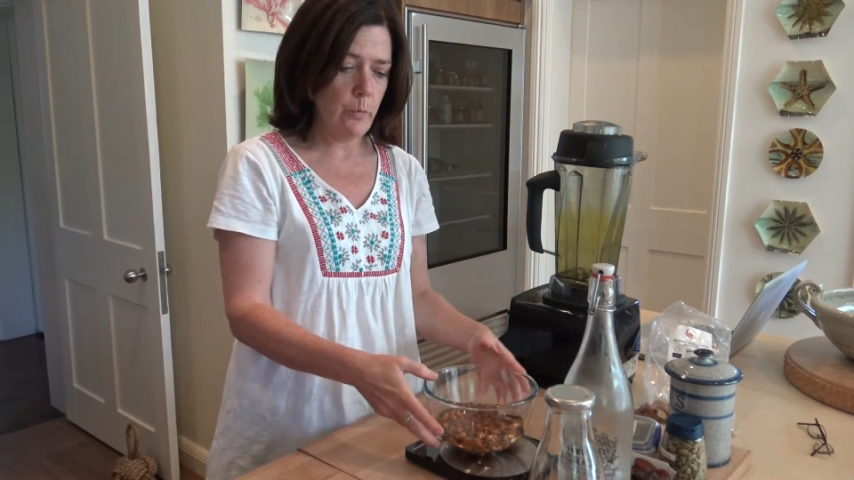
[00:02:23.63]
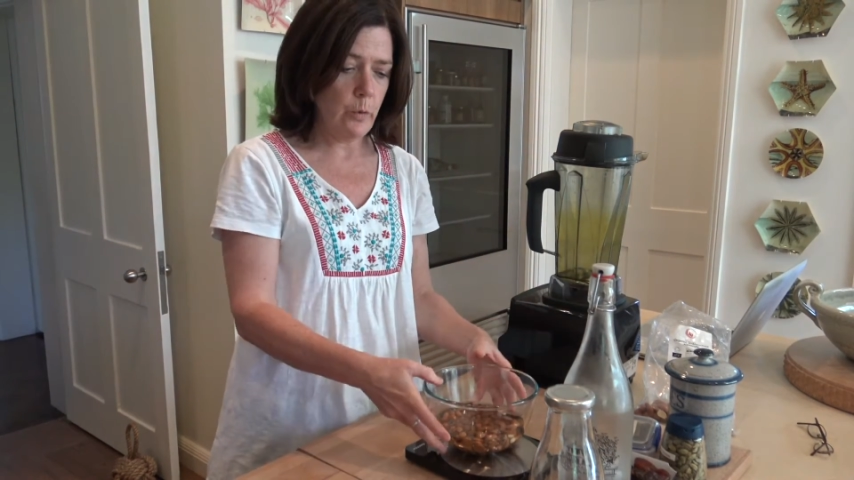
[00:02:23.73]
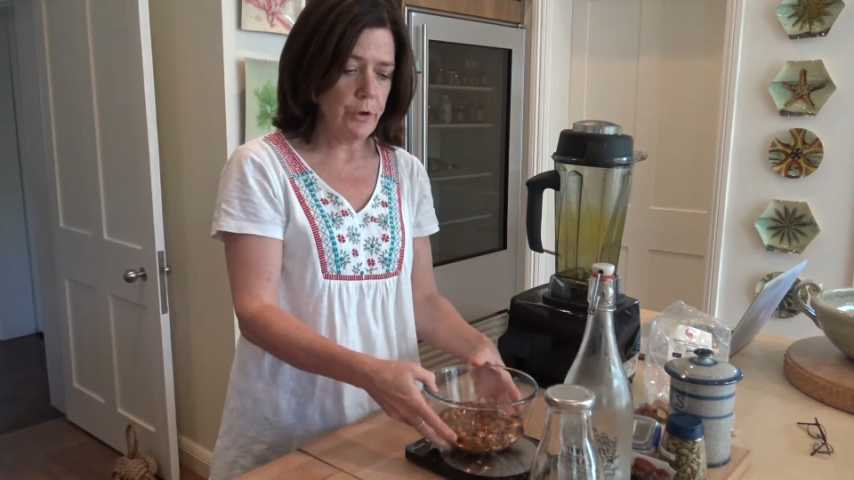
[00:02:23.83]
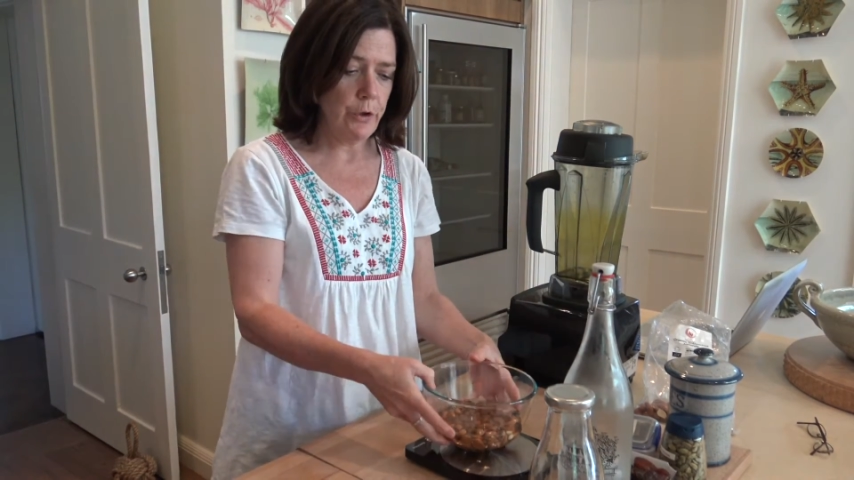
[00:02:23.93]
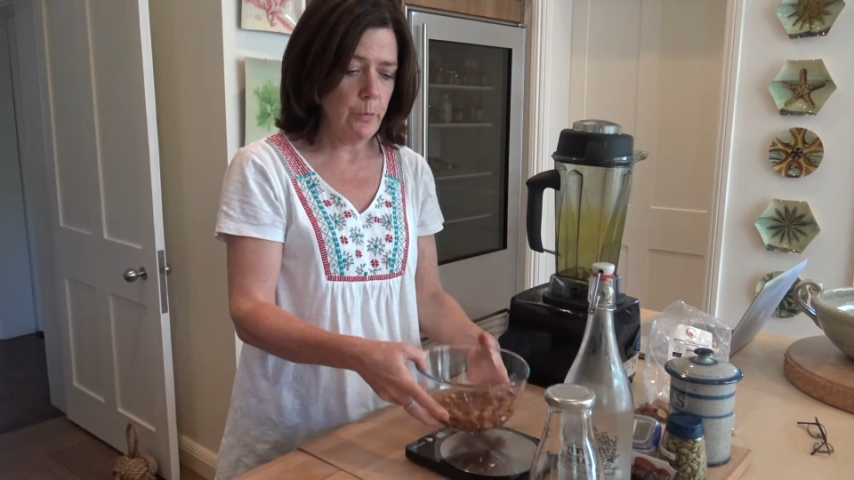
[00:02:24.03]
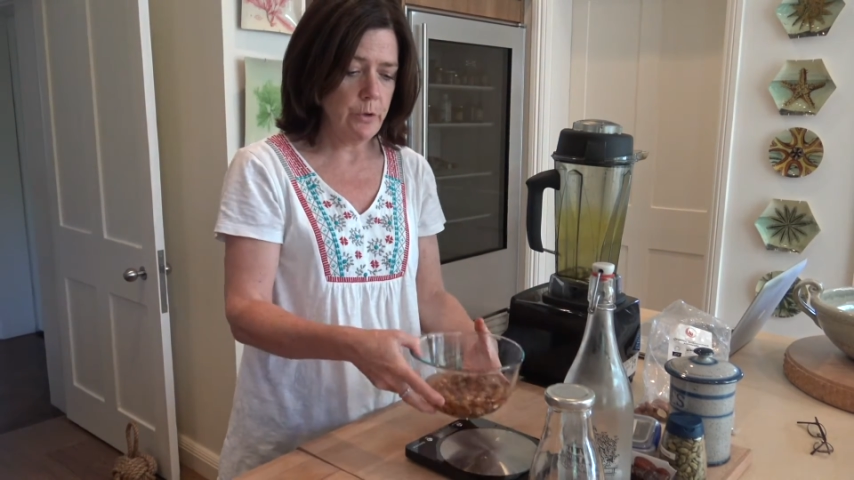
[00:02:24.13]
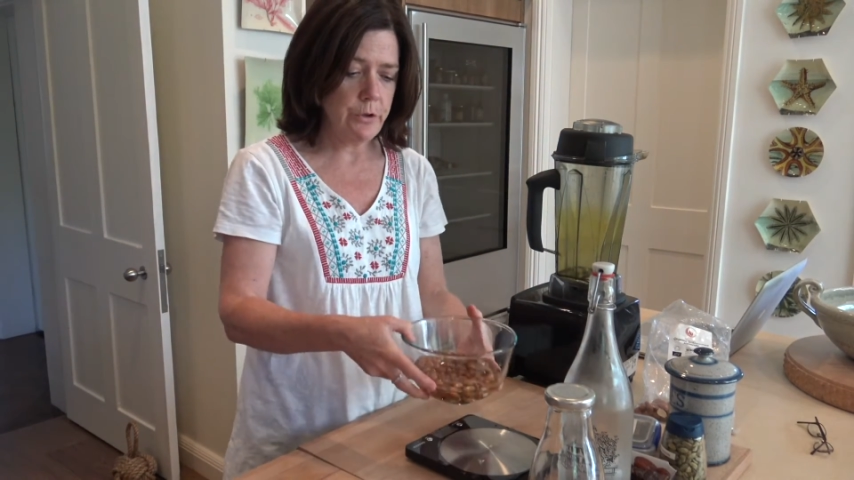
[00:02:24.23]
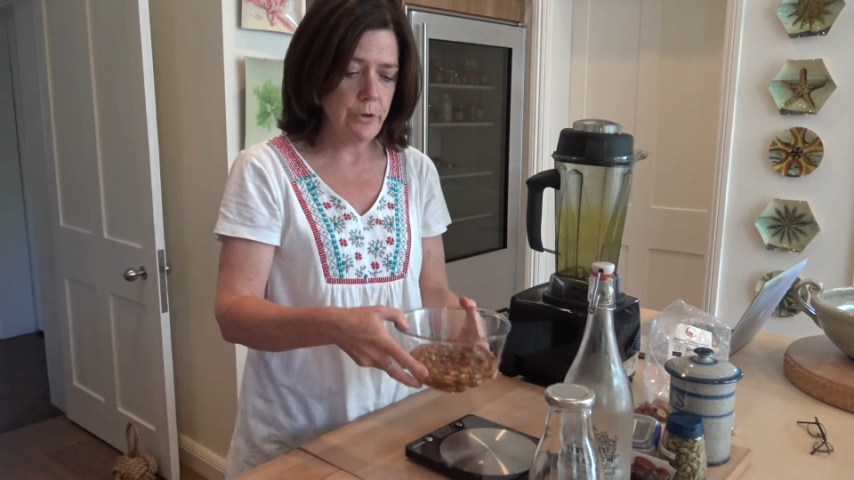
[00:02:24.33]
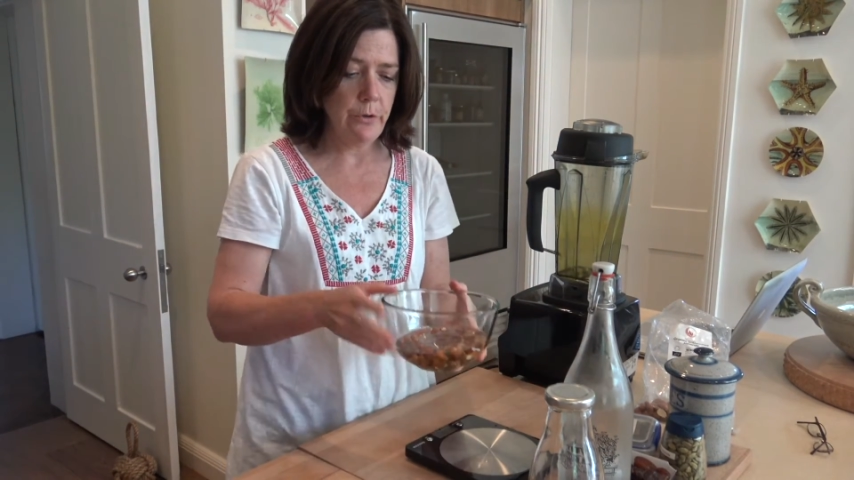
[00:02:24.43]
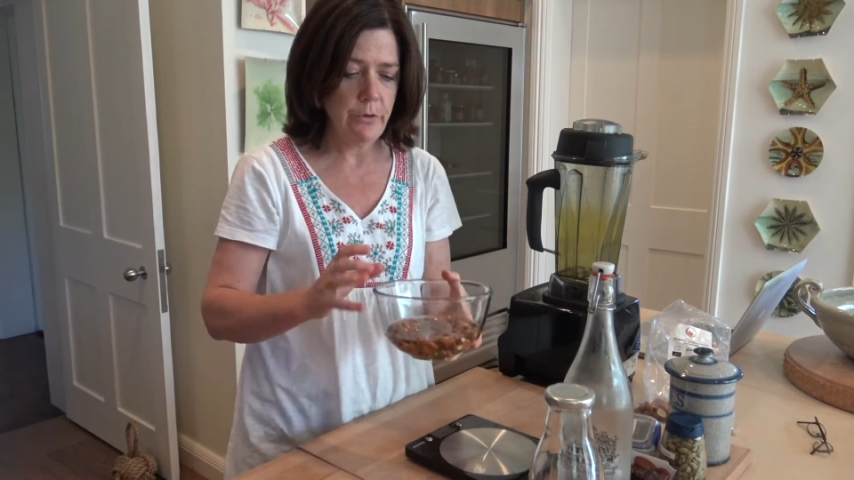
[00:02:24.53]
what you would
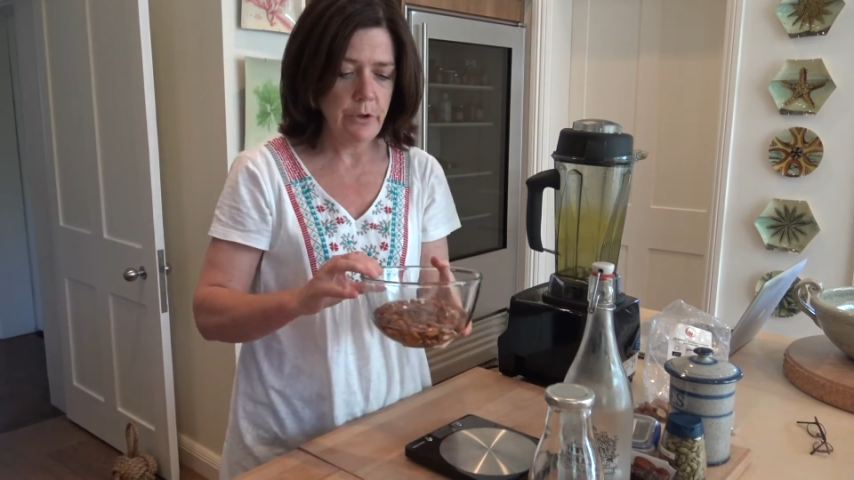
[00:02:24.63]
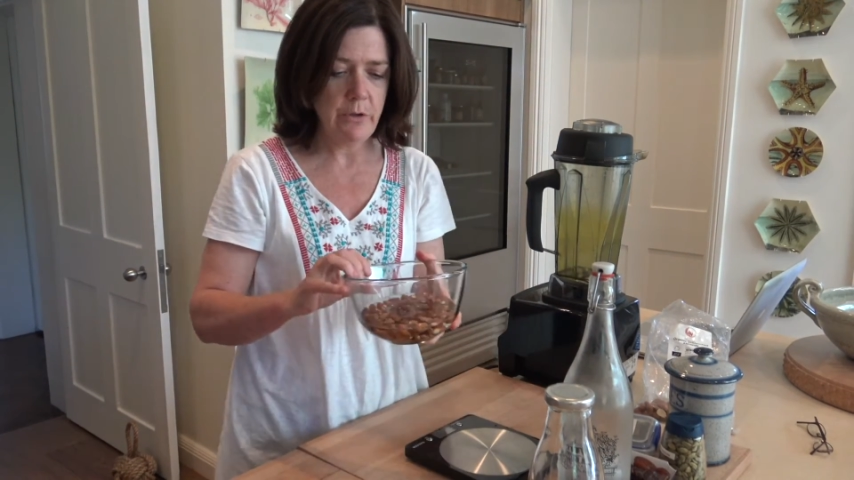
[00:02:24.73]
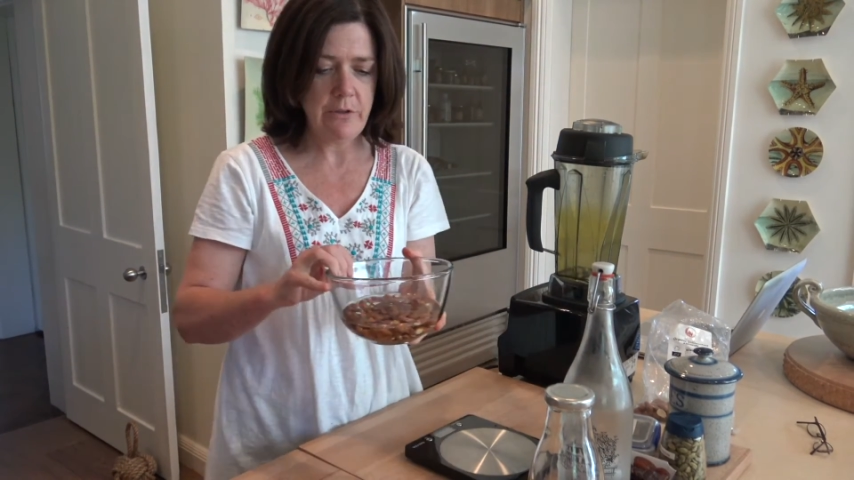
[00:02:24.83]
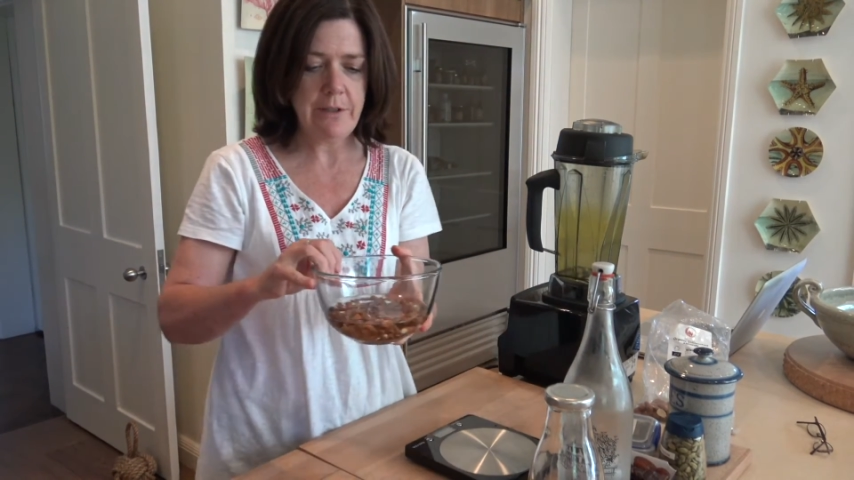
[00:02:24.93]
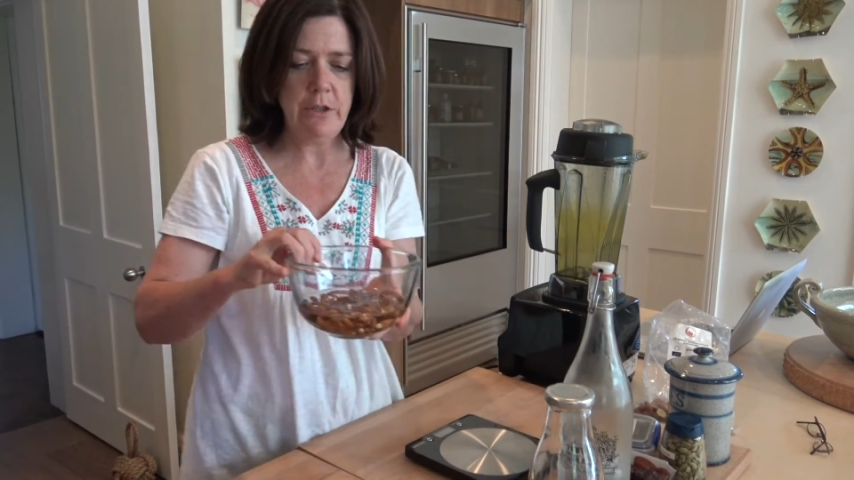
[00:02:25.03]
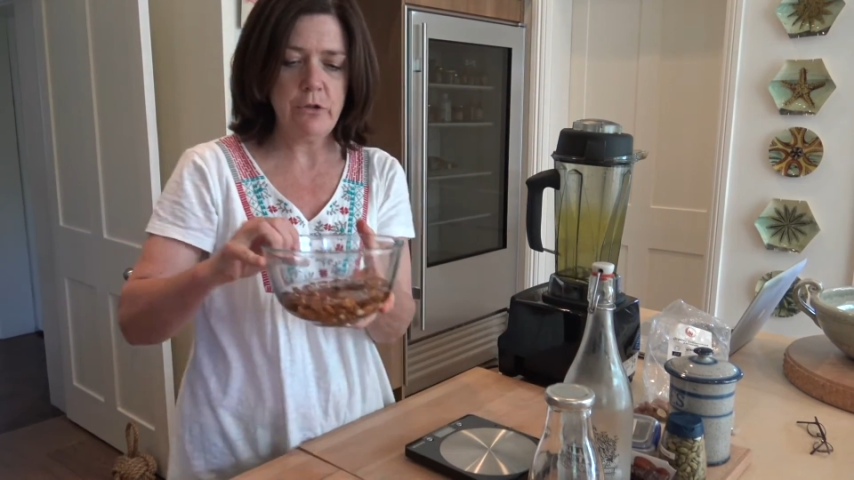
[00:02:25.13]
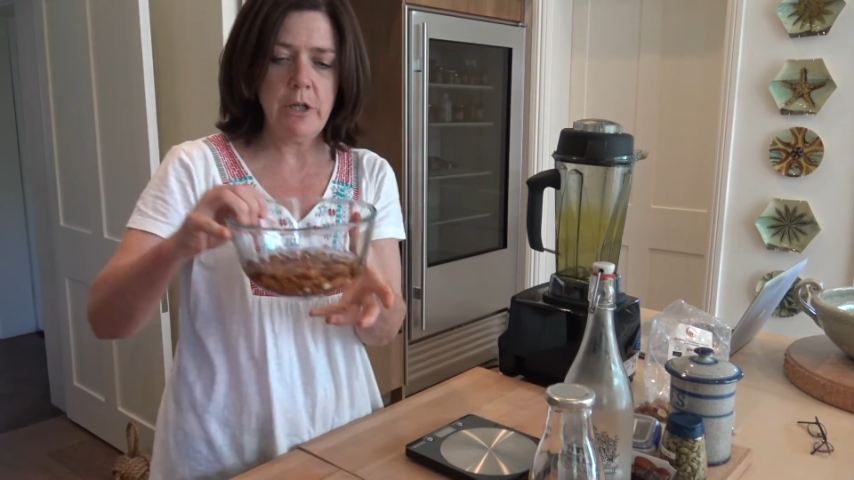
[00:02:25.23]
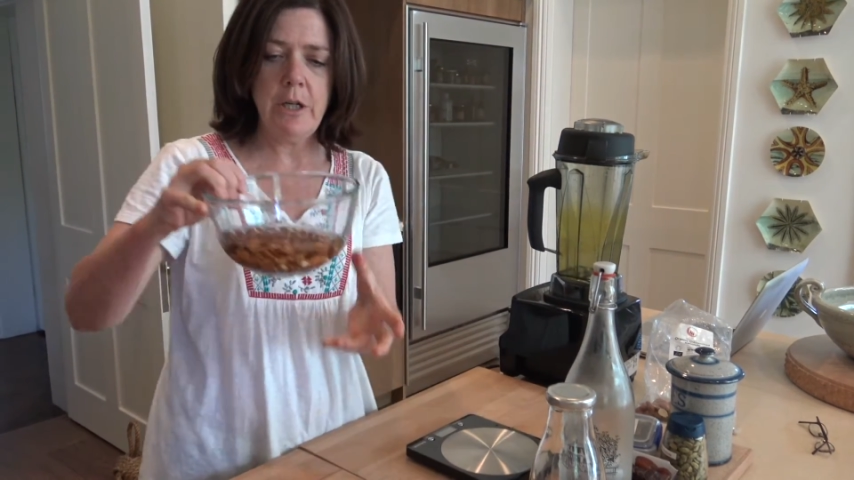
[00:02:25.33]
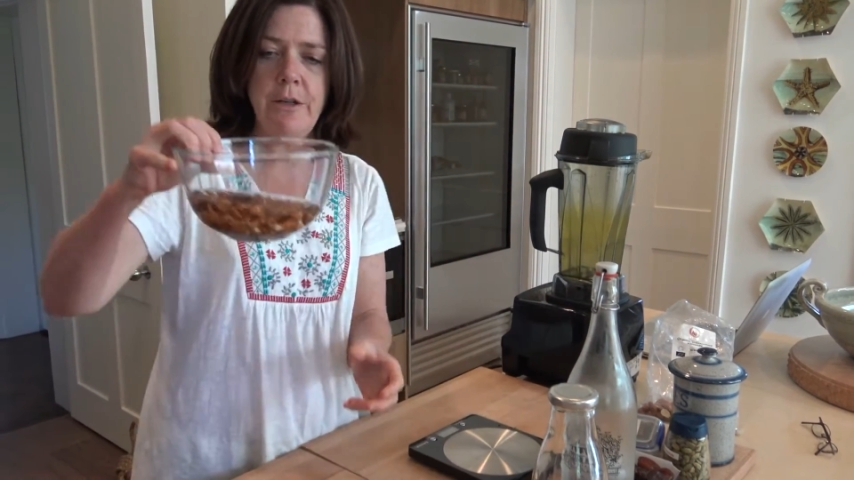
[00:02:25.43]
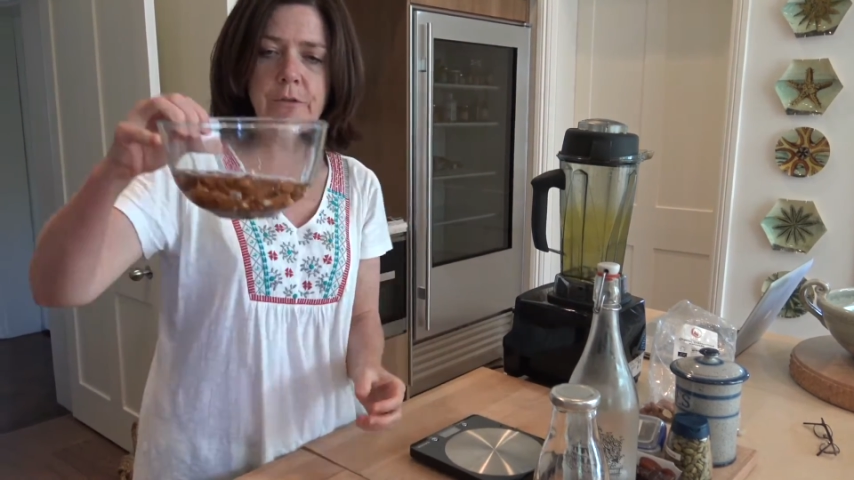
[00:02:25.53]
do. You just
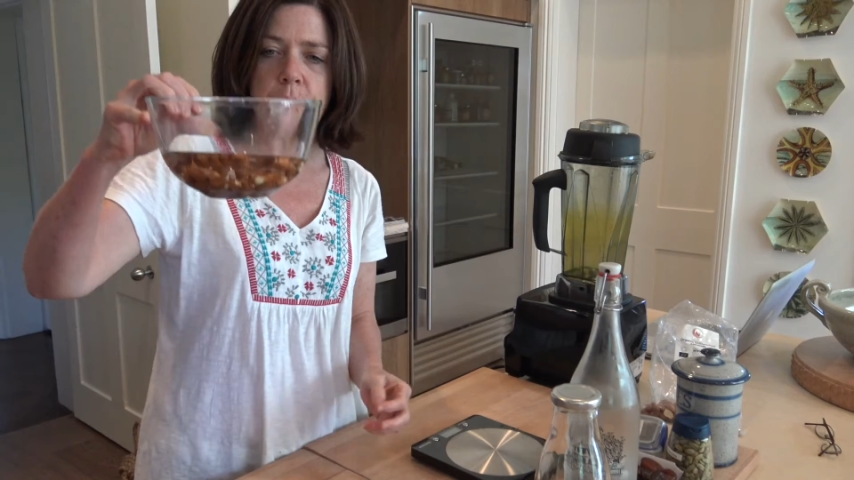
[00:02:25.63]
literally leave